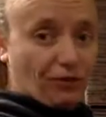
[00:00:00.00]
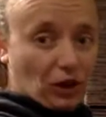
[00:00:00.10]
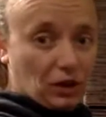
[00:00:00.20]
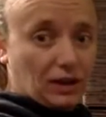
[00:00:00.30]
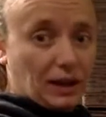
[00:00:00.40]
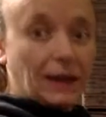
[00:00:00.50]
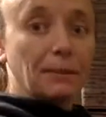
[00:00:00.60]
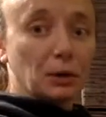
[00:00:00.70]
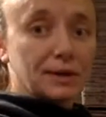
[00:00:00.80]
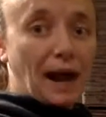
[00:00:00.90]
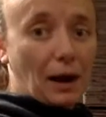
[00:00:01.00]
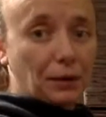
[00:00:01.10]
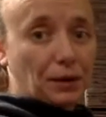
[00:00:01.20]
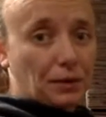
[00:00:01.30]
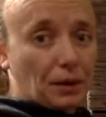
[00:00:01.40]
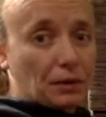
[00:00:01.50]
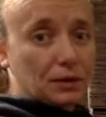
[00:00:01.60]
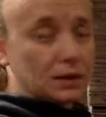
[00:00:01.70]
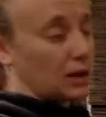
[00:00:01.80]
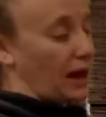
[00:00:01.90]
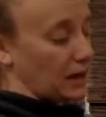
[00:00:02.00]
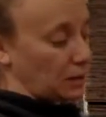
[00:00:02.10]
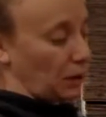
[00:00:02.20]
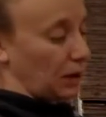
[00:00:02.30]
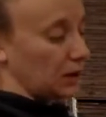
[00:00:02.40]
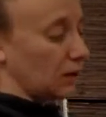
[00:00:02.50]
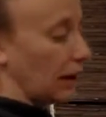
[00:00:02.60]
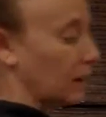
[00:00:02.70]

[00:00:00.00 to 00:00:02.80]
for like most outermost exponent. So